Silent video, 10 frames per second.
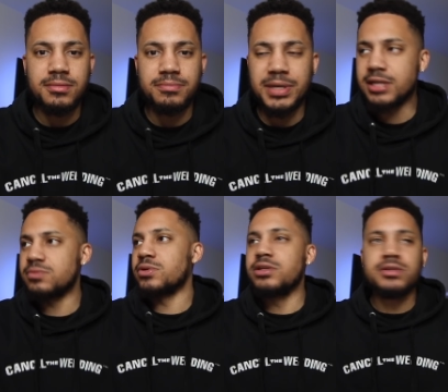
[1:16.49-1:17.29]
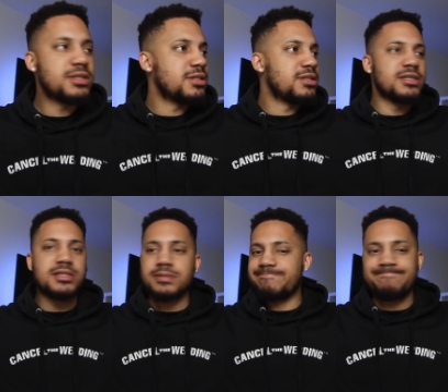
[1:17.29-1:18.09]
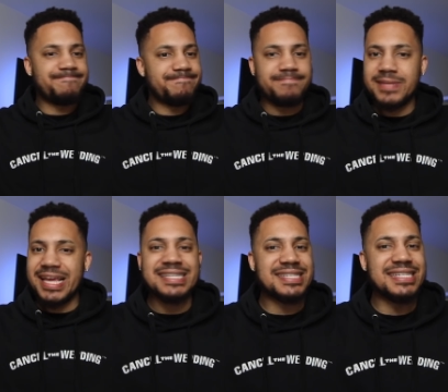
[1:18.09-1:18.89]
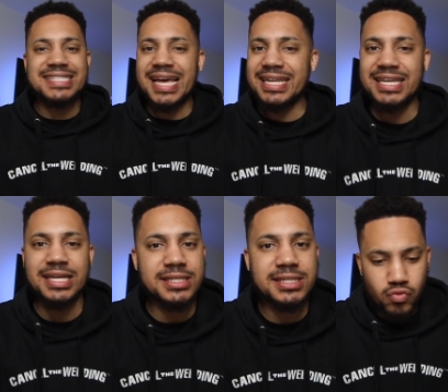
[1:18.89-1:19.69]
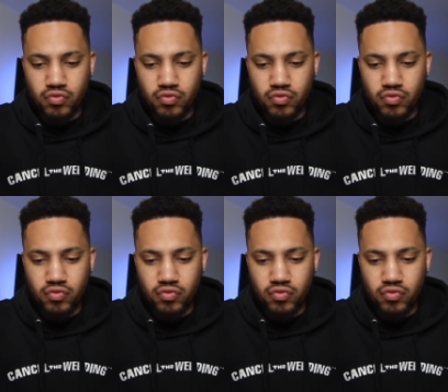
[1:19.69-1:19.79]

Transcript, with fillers: because we're used to just instantaneous,